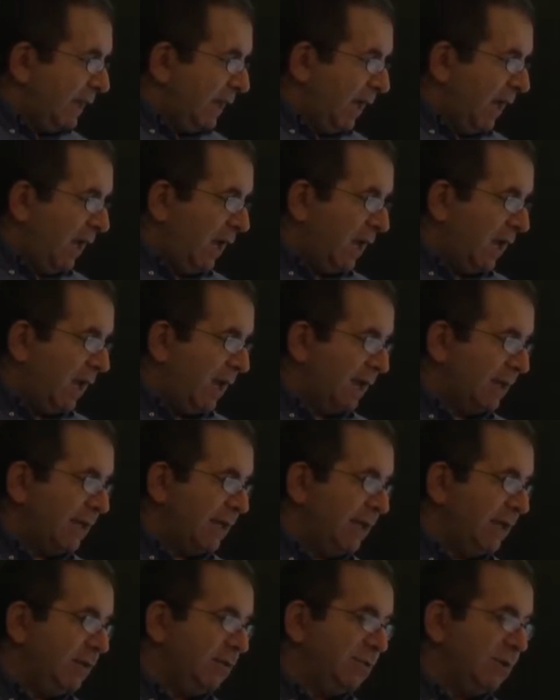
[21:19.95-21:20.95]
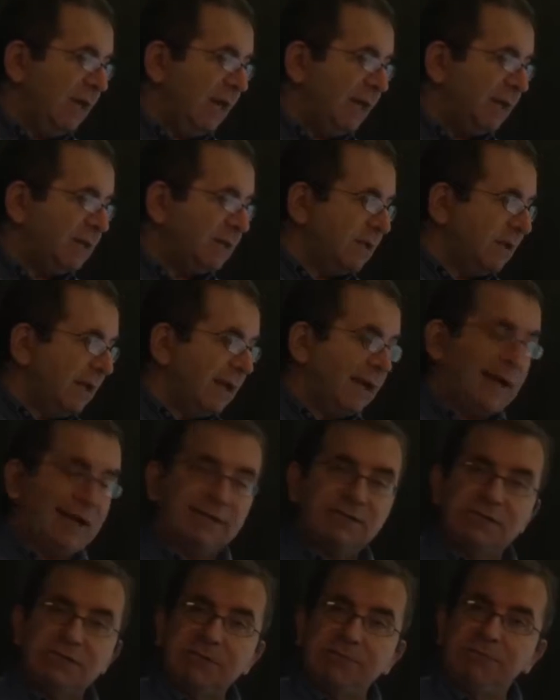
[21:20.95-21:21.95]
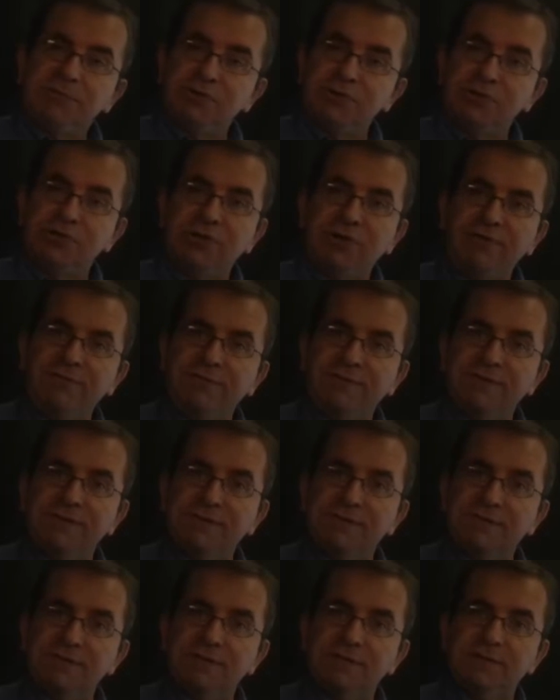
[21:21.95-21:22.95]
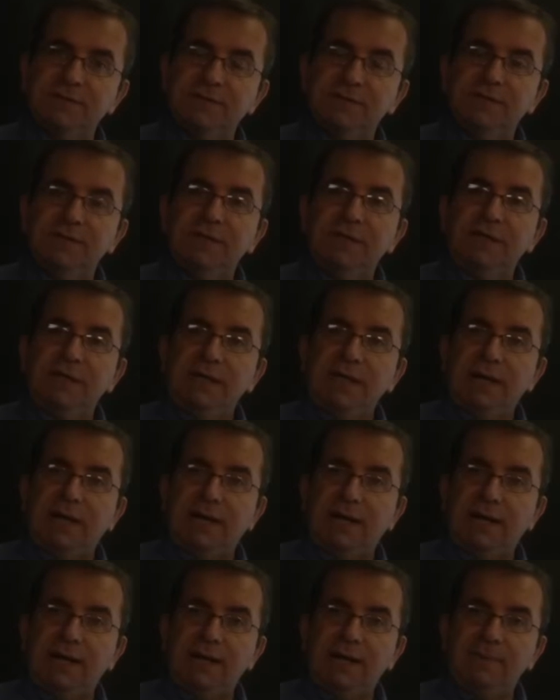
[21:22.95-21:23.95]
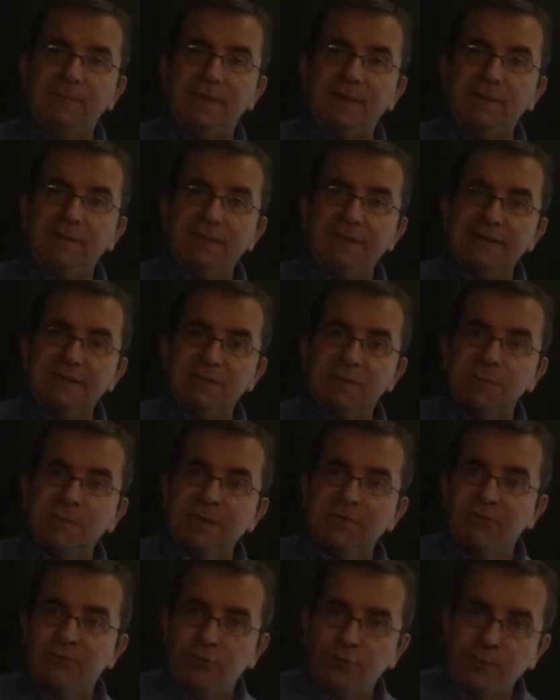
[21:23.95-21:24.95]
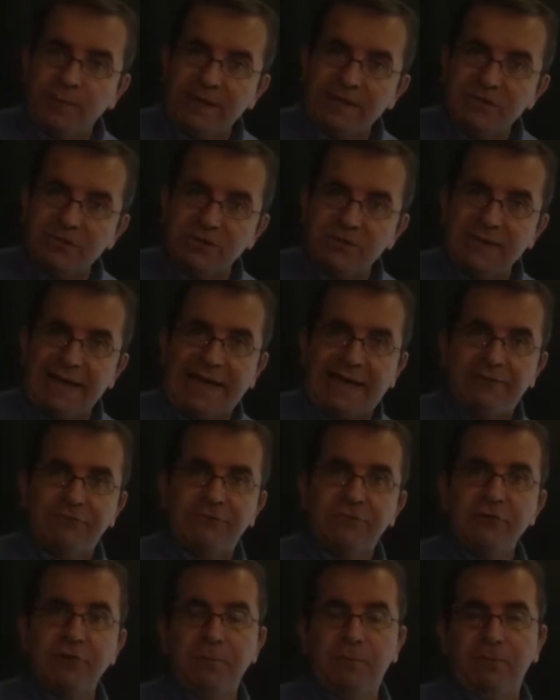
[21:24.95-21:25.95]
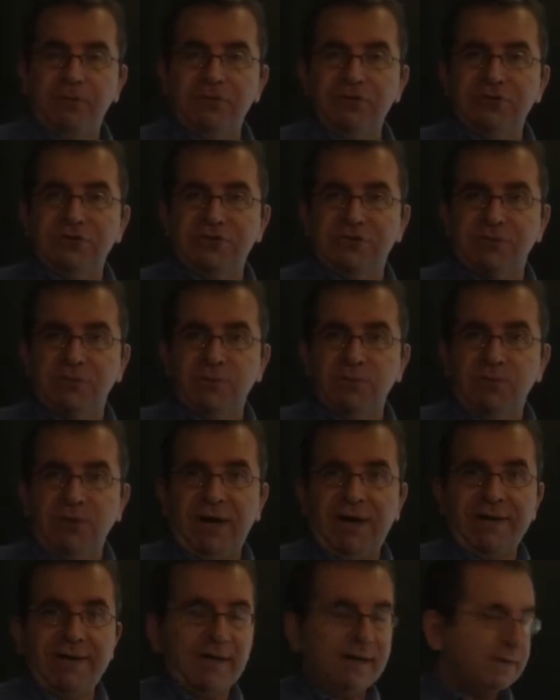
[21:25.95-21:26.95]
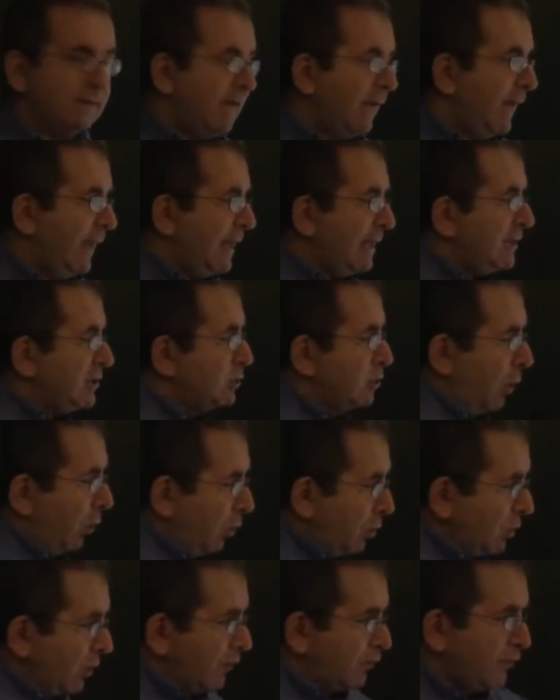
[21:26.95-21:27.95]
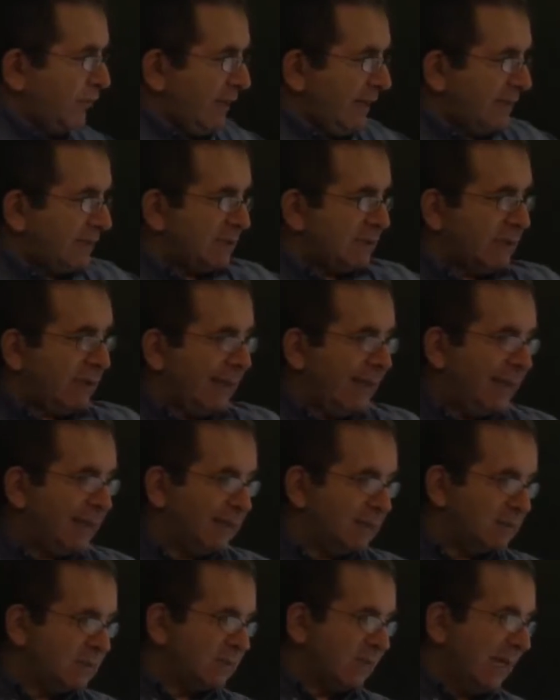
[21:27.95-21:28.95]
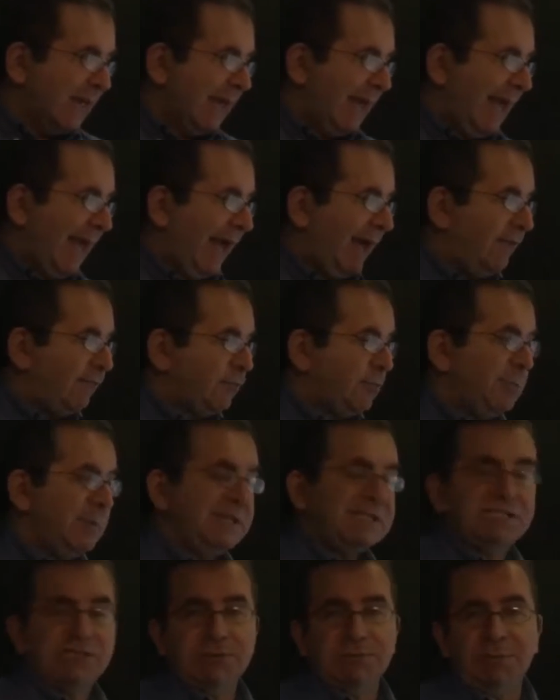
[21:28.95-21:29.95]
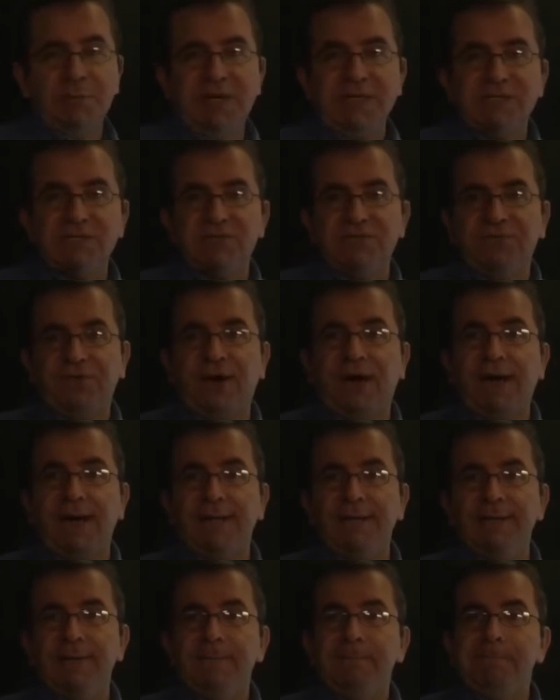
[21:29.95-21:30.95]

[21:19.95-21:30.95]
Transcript: can you get customer service? Maybe some information after you purchase the product. So all of these things have to be specified